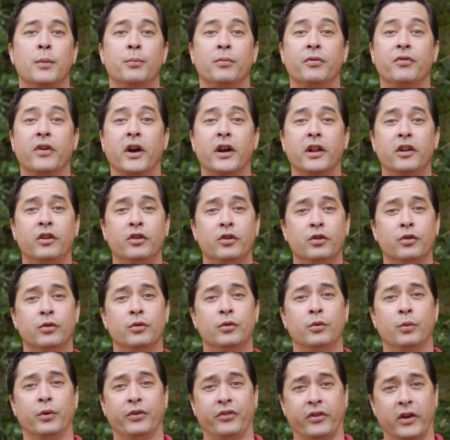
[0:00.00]
providing
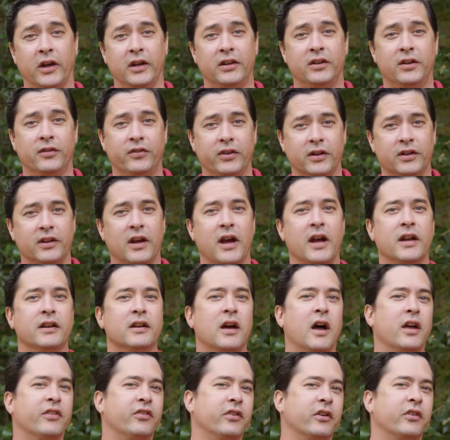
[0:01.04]
you with scientific
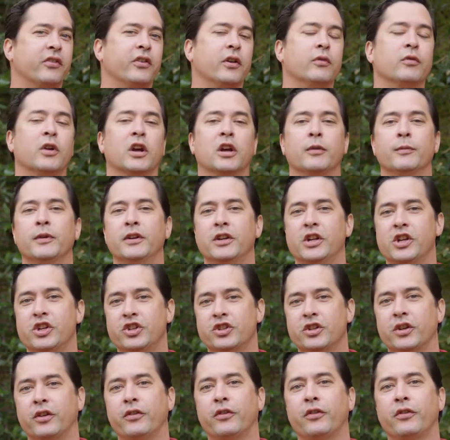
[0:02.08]
diagnostics and
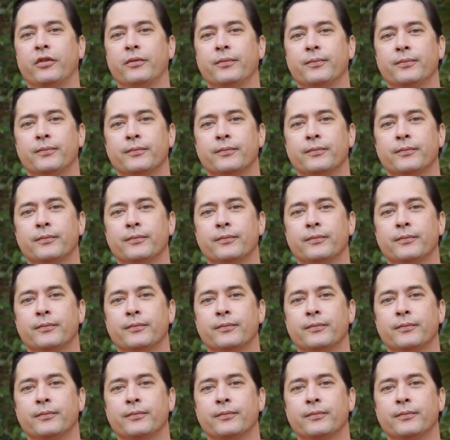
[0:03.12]
recommendations.